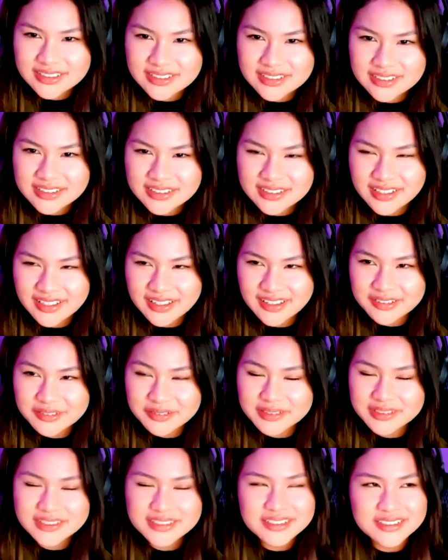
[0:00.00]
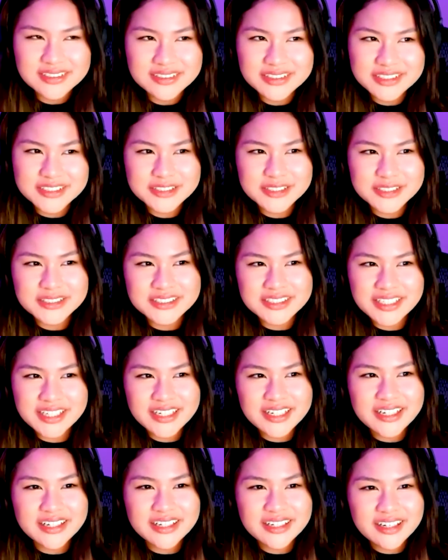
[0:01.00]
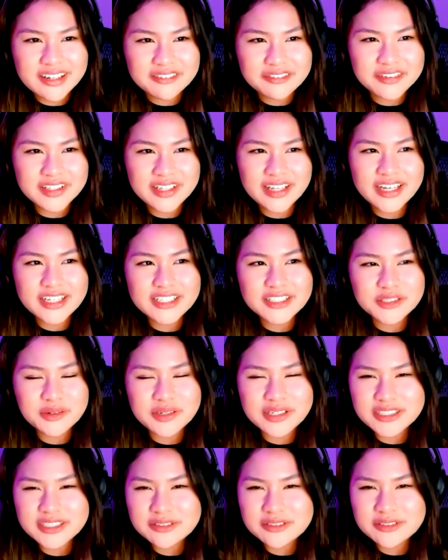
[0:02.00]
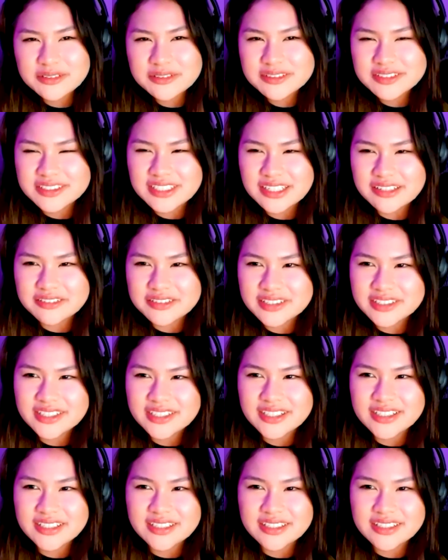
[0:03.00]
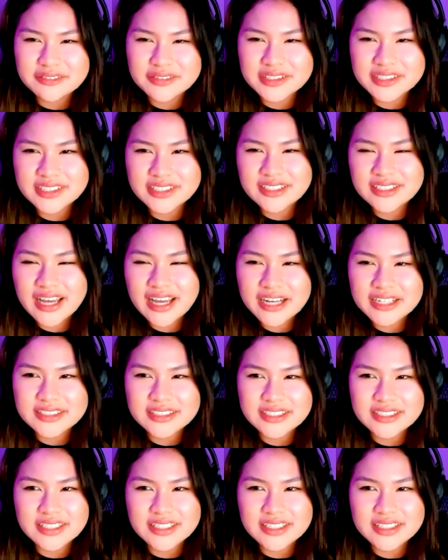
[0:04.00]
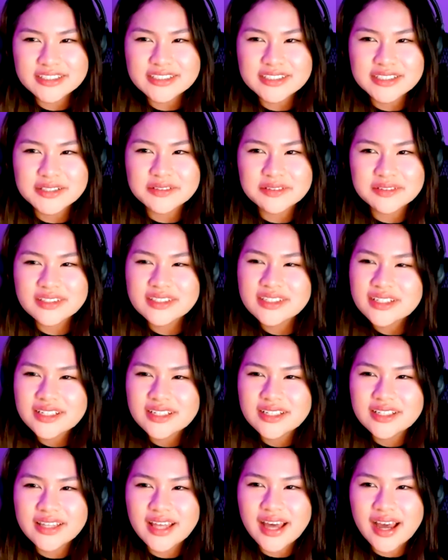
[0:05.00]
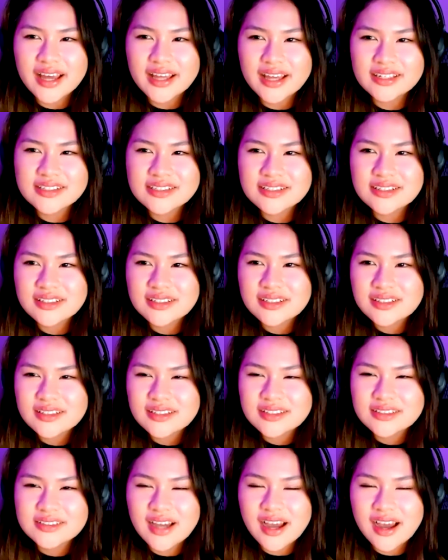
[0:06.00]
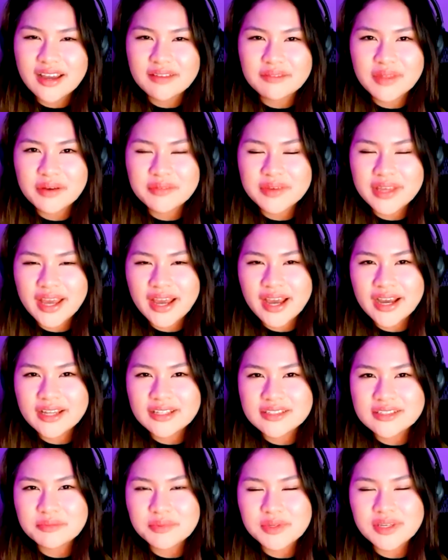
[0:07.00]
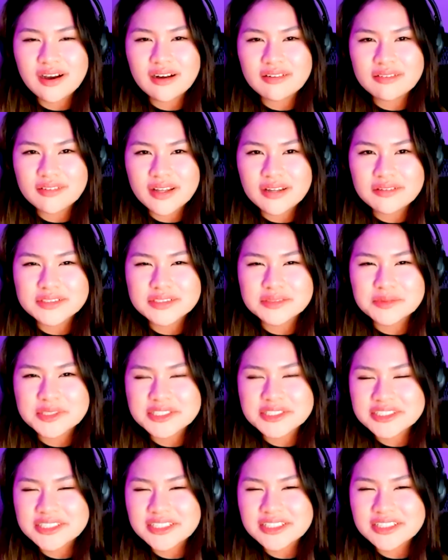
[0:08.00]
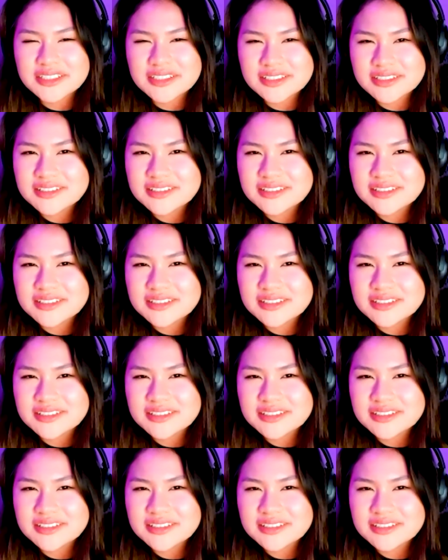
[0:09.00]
Yeah, well, that's good to hear. I feel like 2020 was definitely a really hectic year. So that time that we had to be offline was much needed.